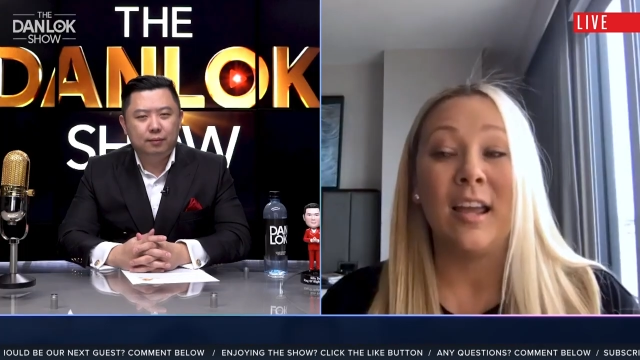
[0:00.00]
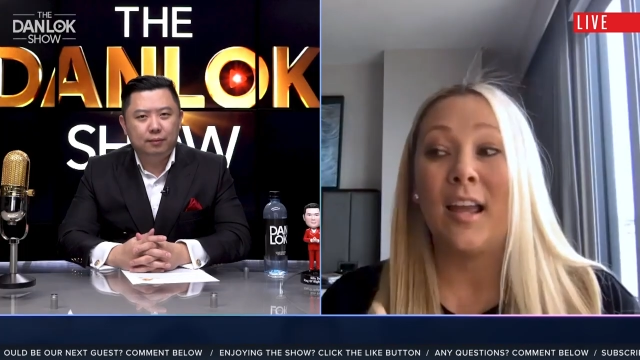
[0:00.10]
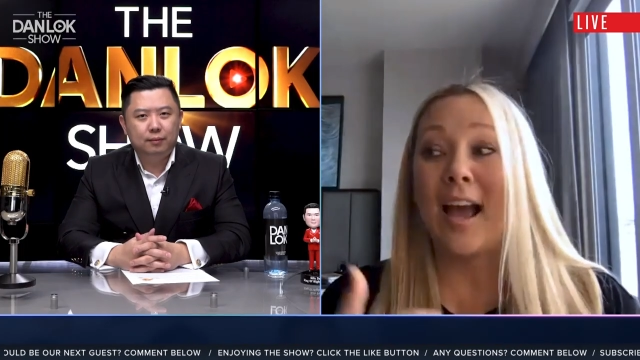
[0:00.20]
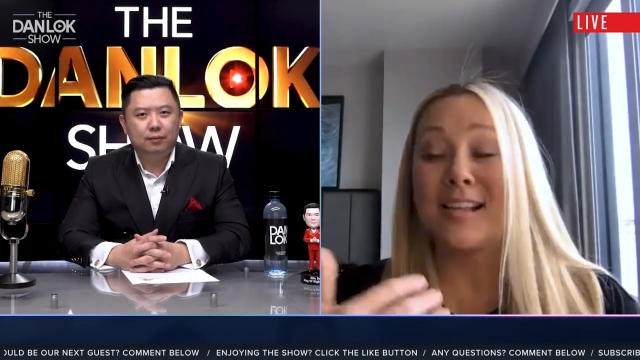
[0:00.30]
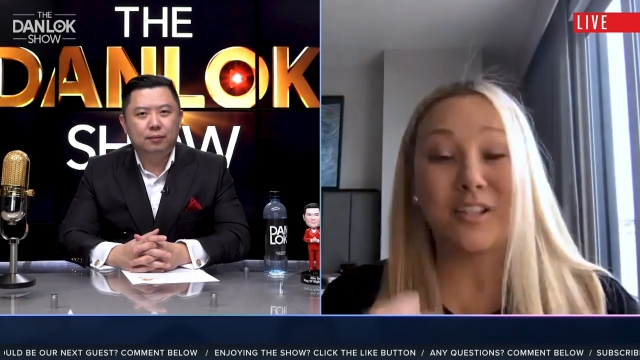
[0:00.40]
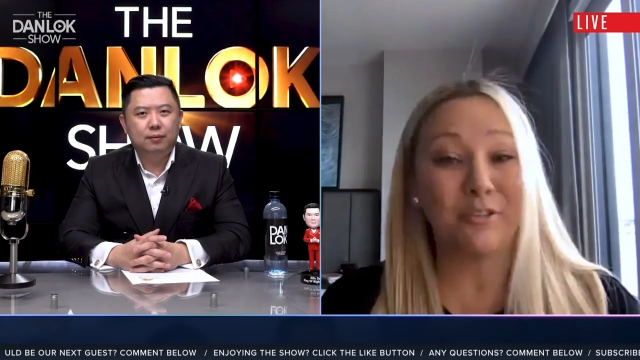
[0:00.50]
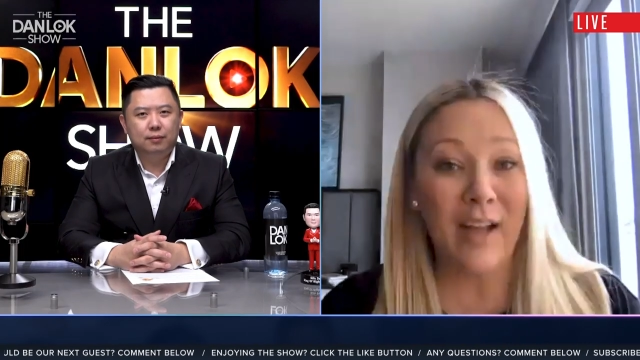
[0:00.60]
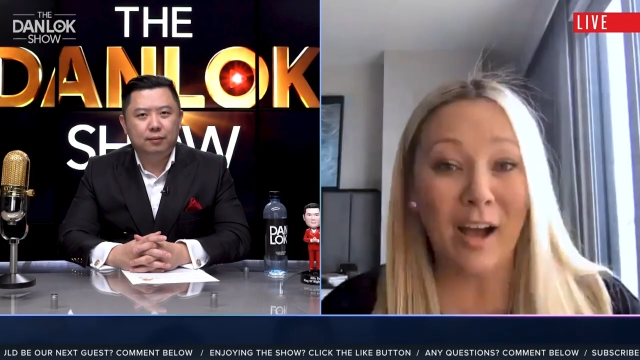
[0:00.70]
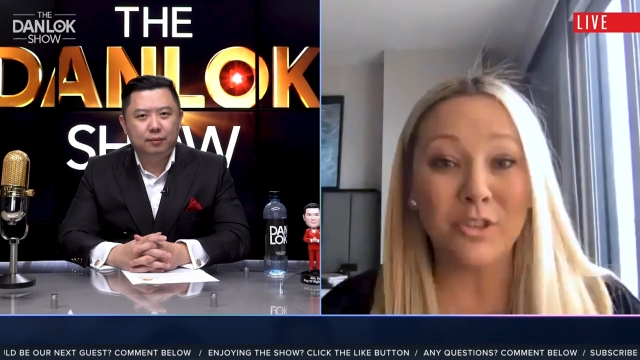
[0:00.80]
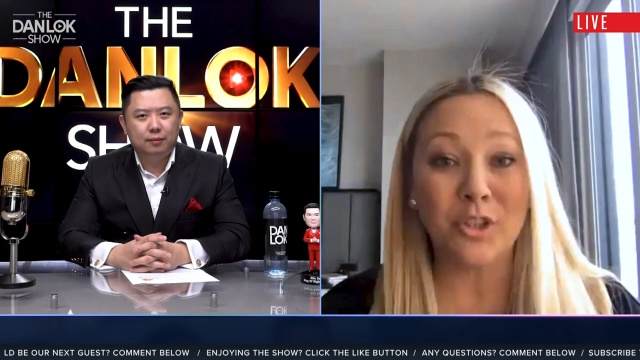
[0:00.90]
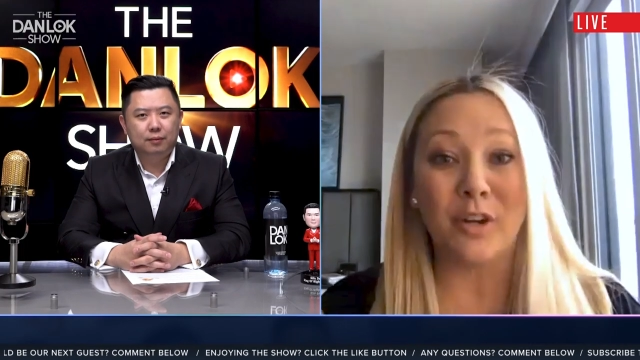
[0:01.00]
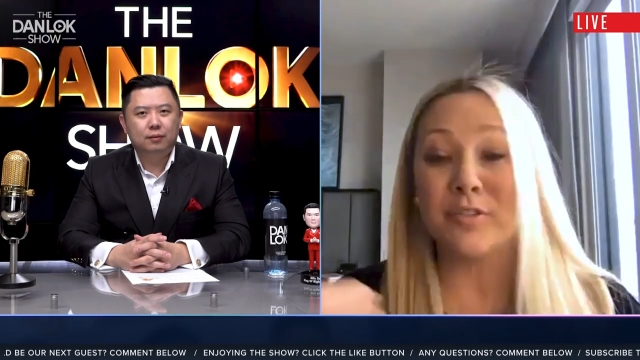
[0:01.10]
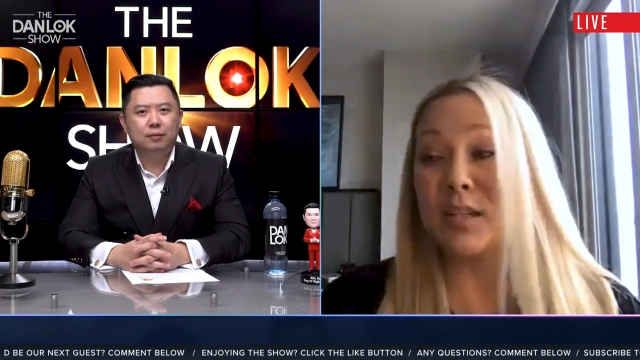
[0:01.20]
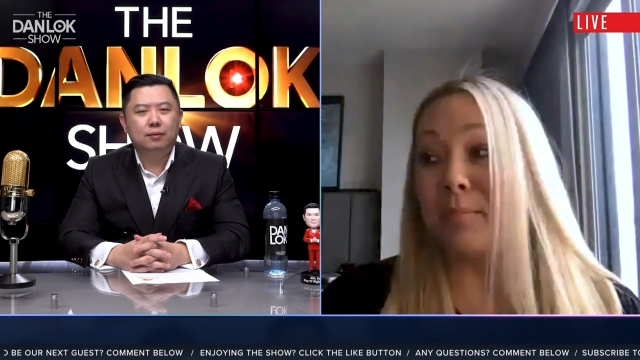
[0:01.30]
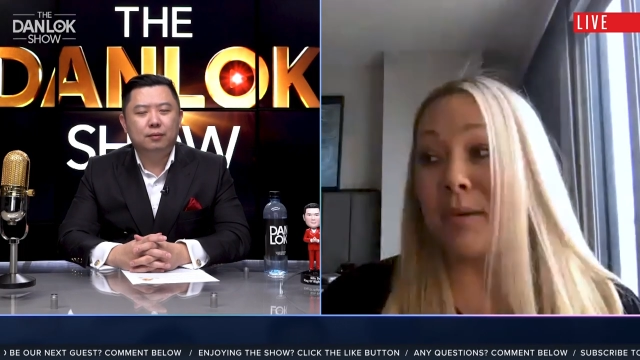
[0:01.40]
Speaker 1: as a founder of
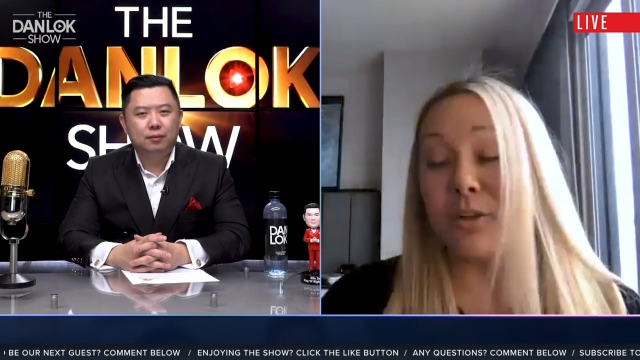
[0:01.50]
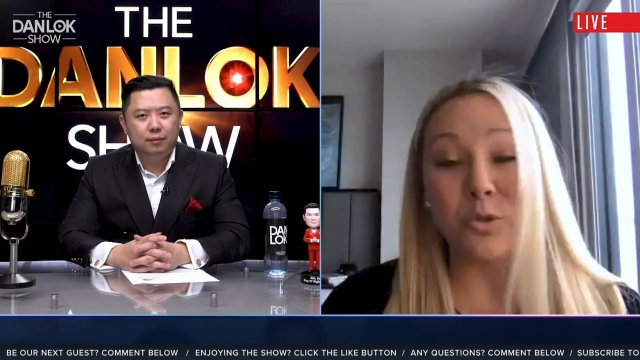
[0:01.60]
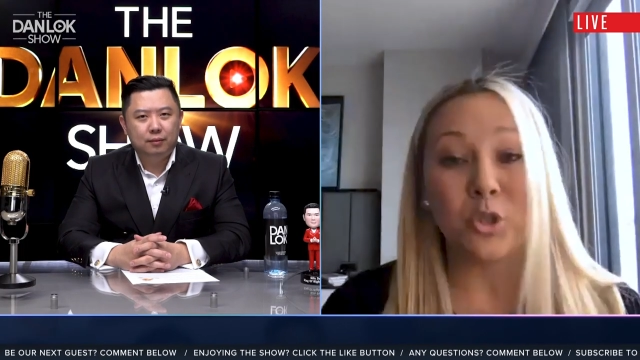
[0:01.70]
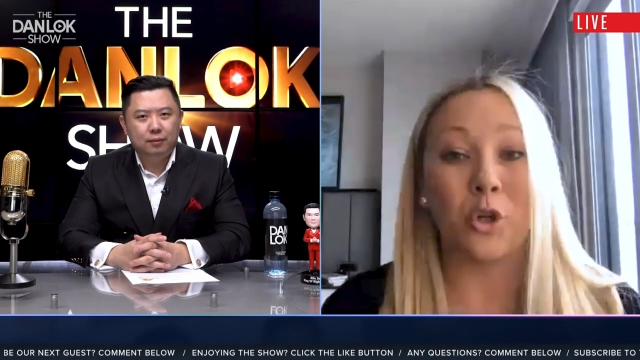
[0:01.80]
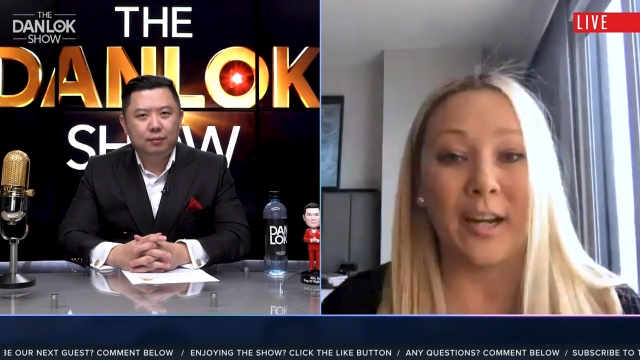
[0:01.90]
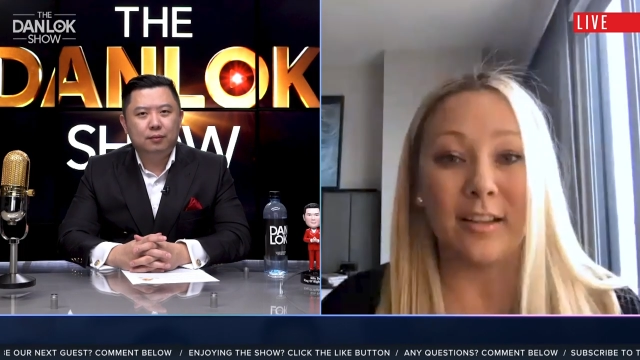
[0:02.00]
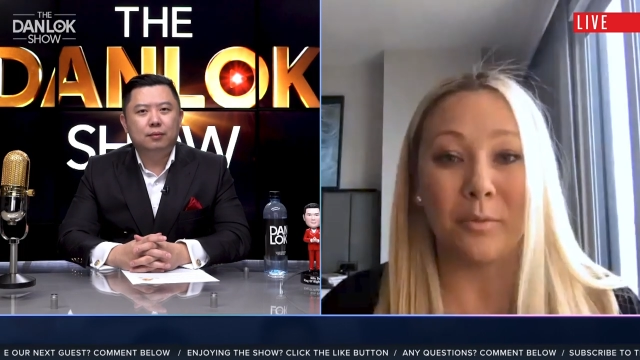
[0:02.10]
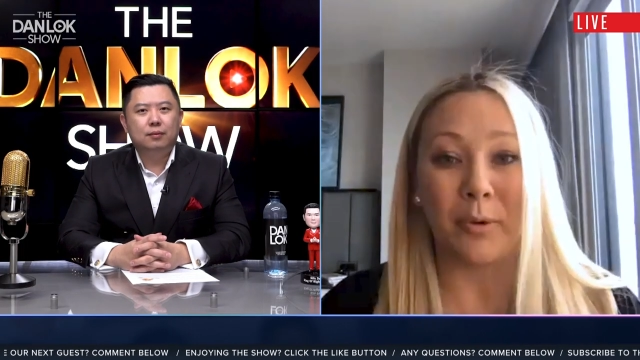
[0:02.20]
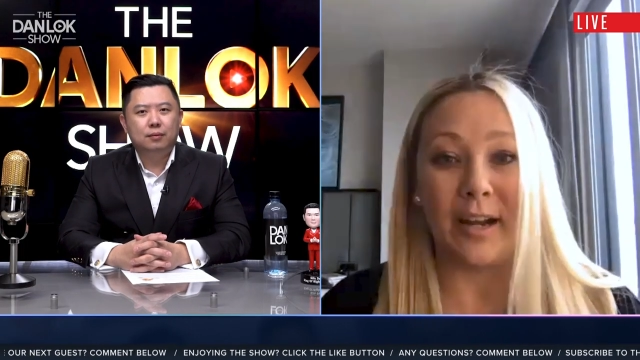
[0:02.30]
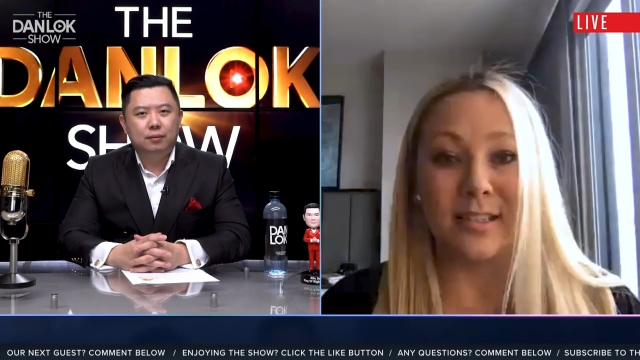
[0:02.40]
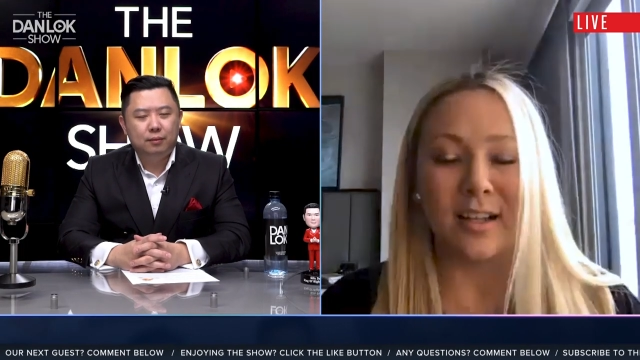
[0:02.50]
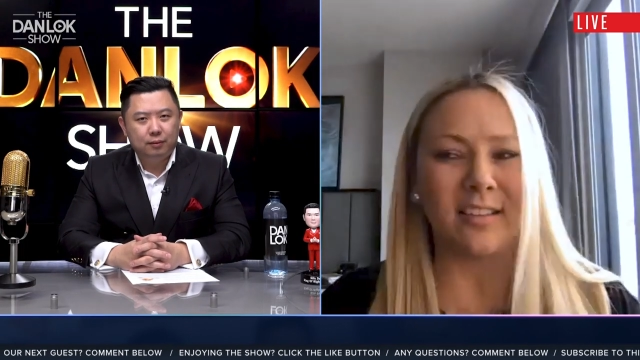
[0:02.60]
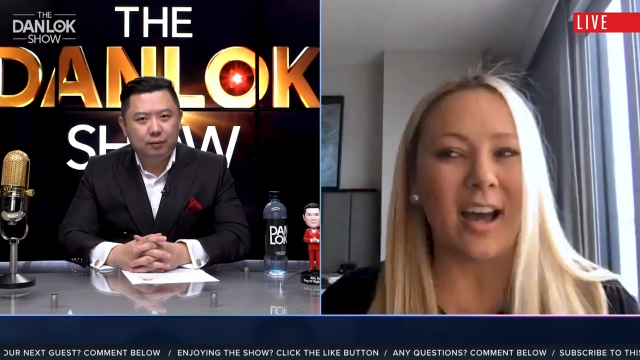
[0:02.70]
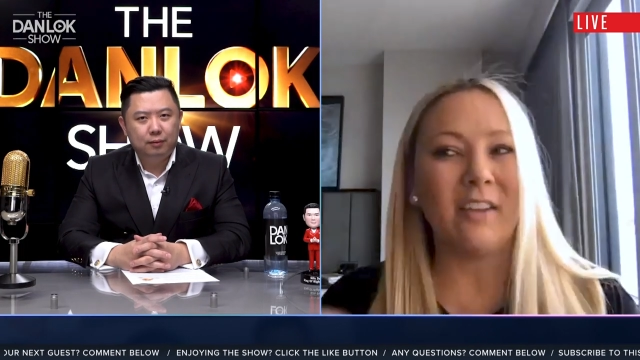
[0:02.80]
somebody who's created the brand. A lot of